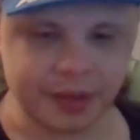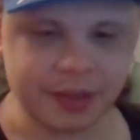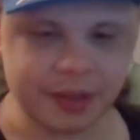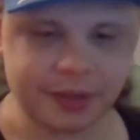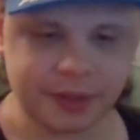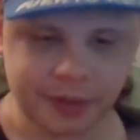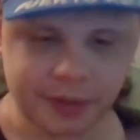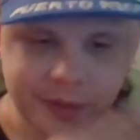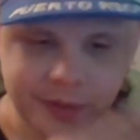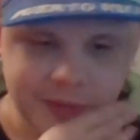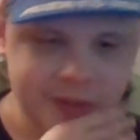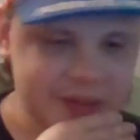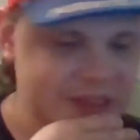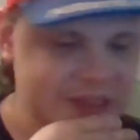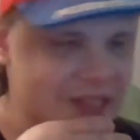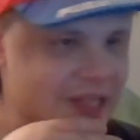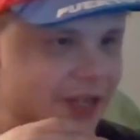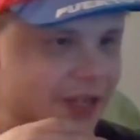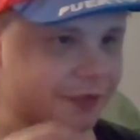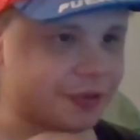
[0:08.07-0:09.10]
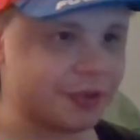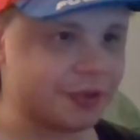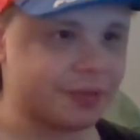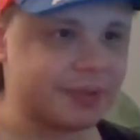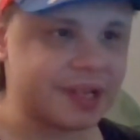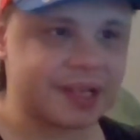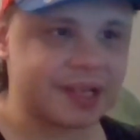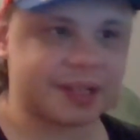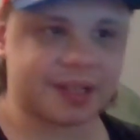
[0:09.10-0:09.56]
you know, a few
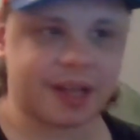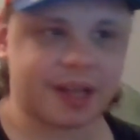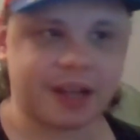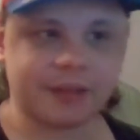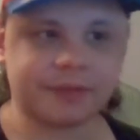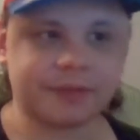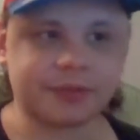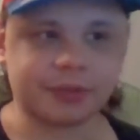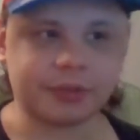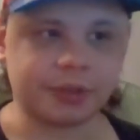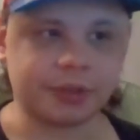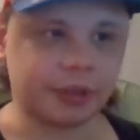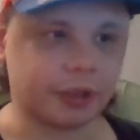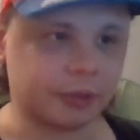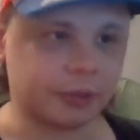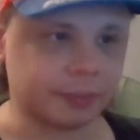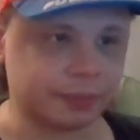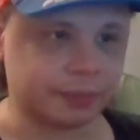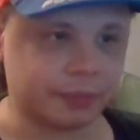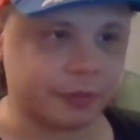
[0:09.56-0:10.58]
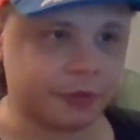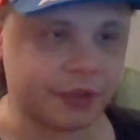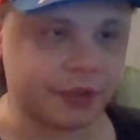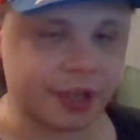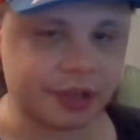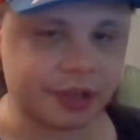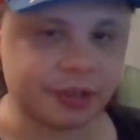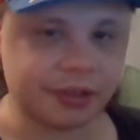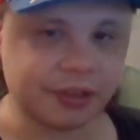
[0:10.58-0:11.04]
weeks after um,
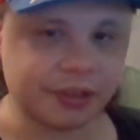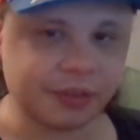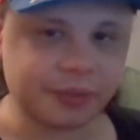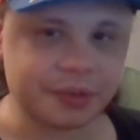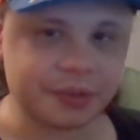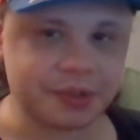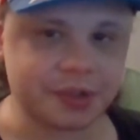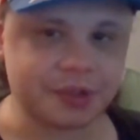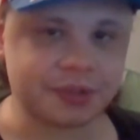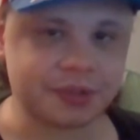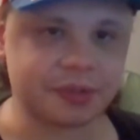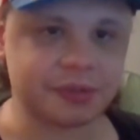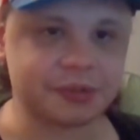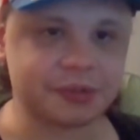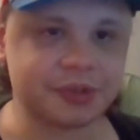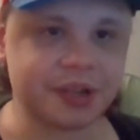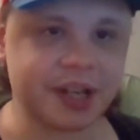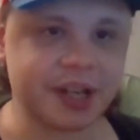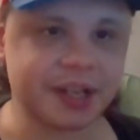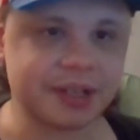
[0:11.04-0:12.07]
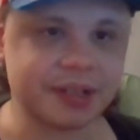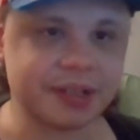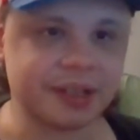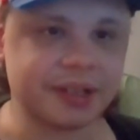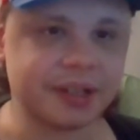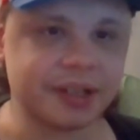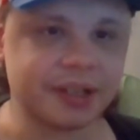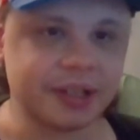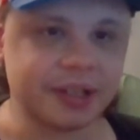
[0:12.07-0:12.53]
Falcon and the Winter Soldier
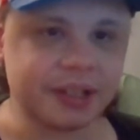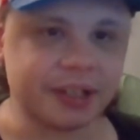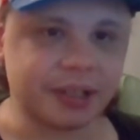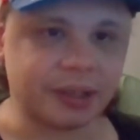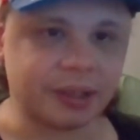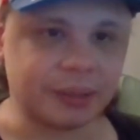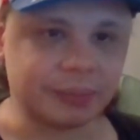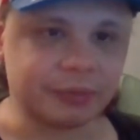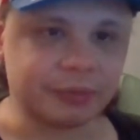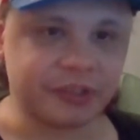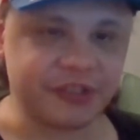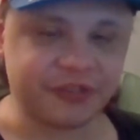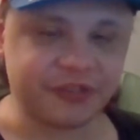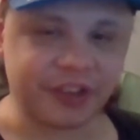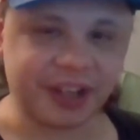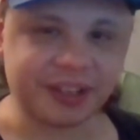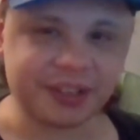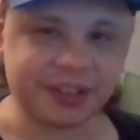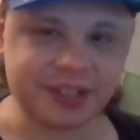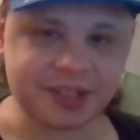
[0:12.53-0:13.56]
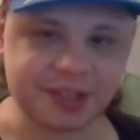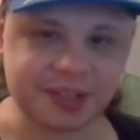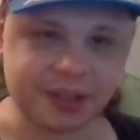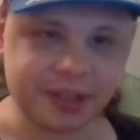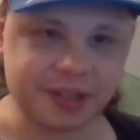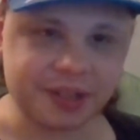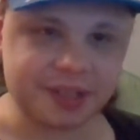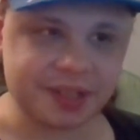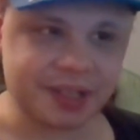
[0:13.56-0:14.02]
ended, um, we finally
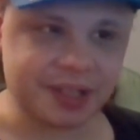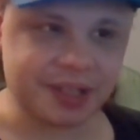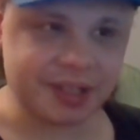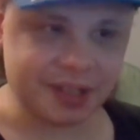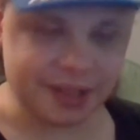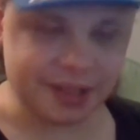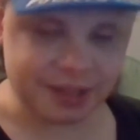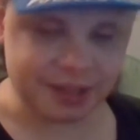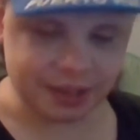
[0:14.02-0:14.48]
started to get